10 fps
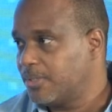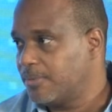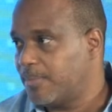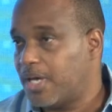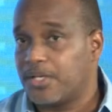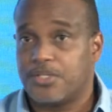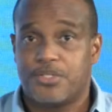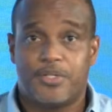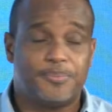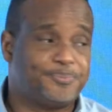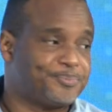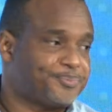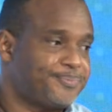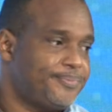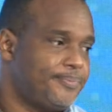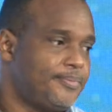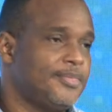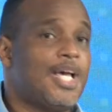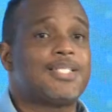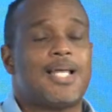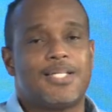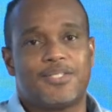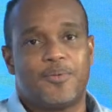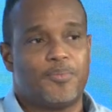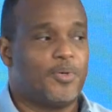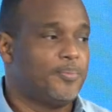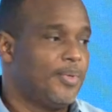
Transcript: market share as at December.